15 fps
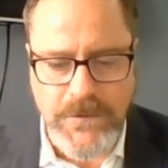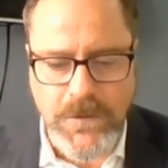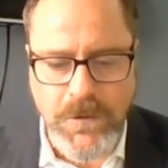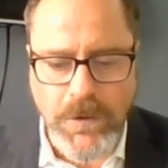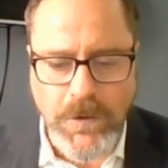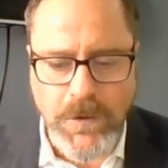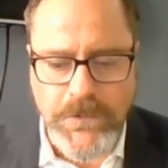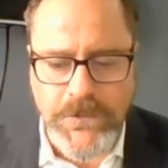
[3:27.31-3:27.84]
The
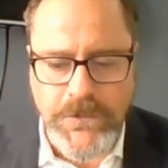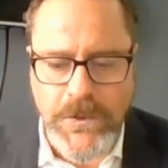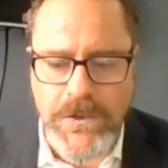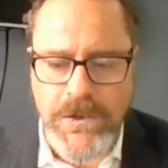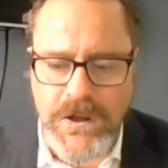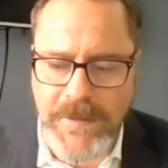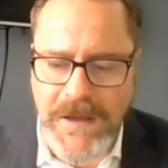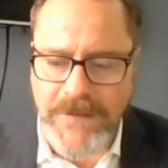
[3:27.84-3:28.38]
court
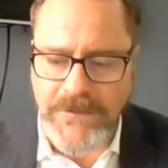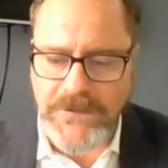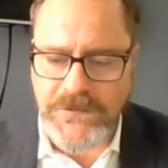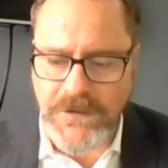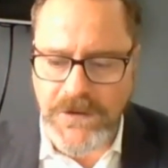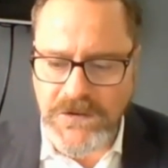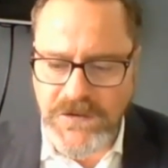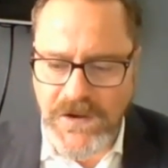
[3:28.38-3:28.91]
also heard about
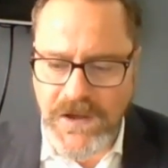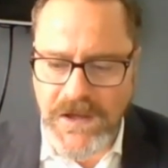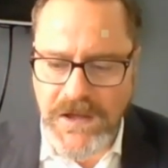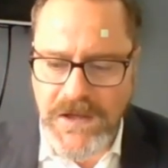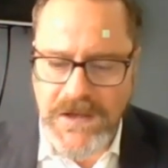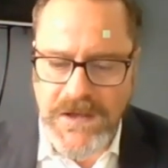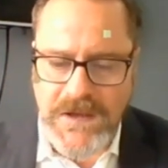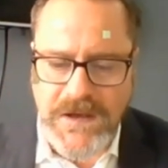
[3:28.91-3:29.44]
the
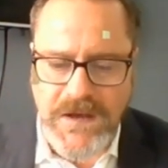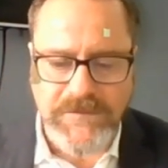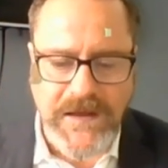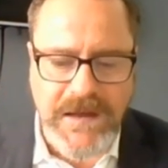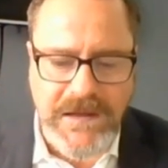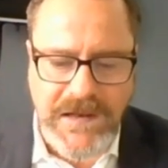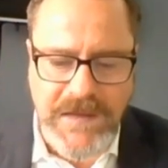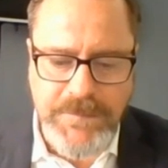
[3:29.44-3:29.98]
seizure
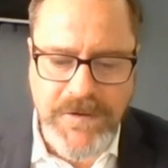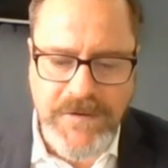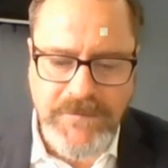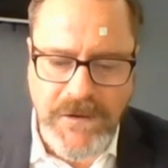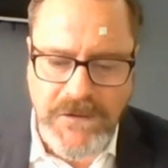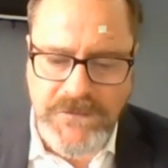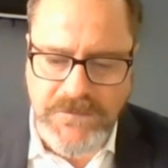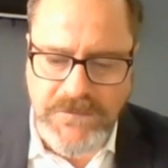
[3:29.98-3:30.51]
of legally
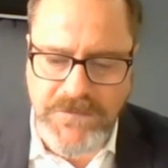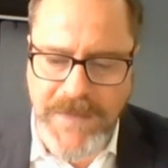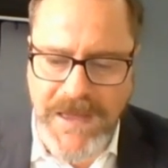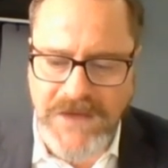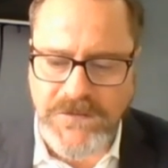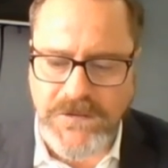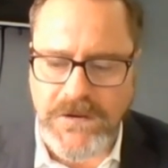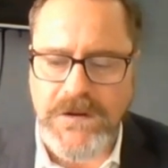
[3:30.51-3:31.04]
privileged
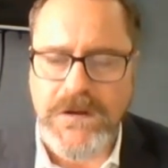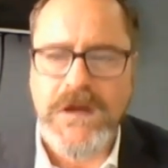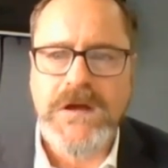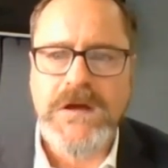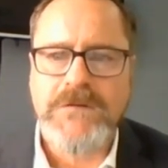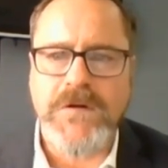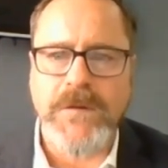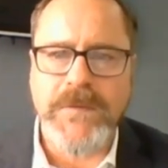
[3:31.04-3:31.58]
information
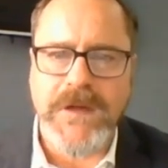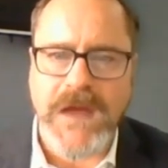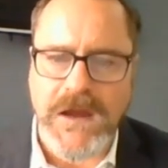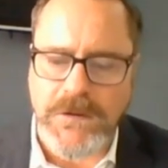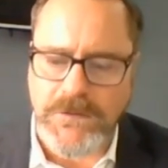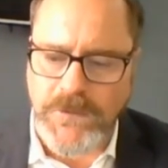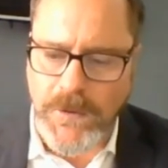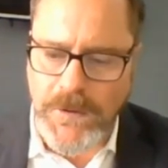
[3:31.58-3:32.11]
from
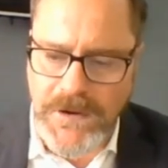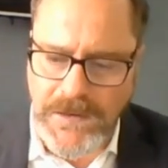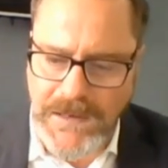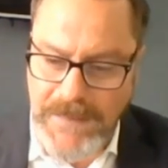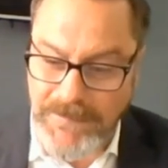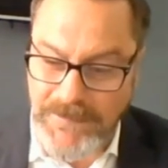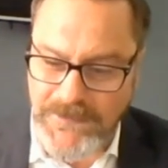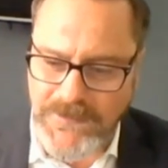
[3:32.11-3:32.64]
the
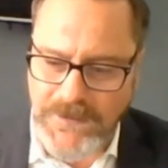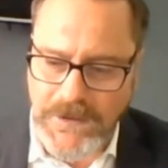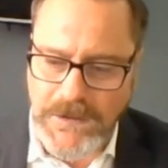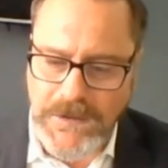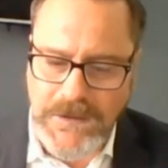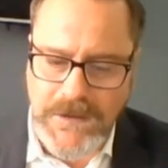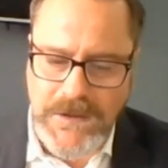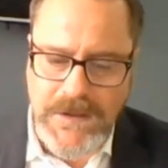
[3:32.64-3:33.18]
Ecuadorian
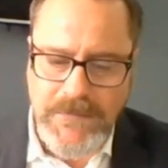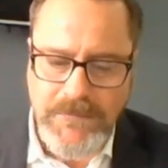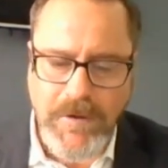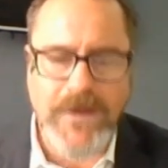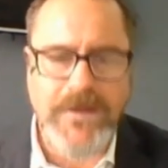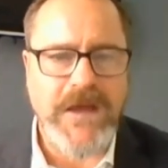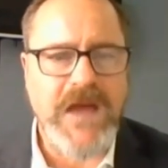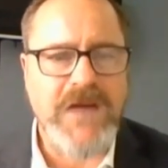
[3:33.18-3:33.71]
embassy
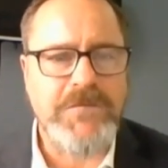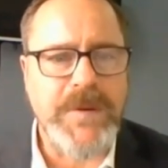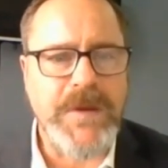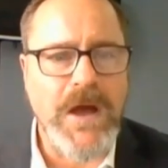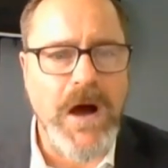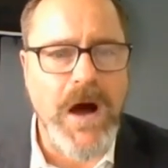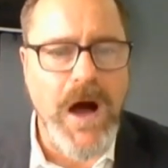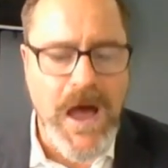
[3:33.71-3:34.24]
by the
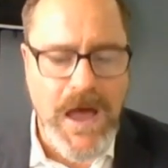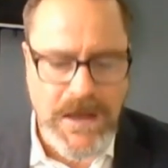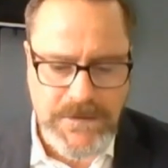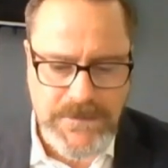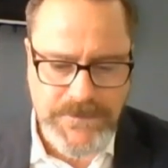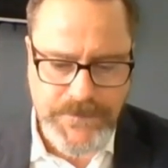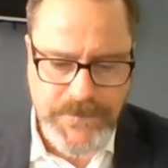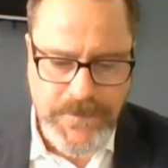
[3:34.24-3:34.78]
FBI.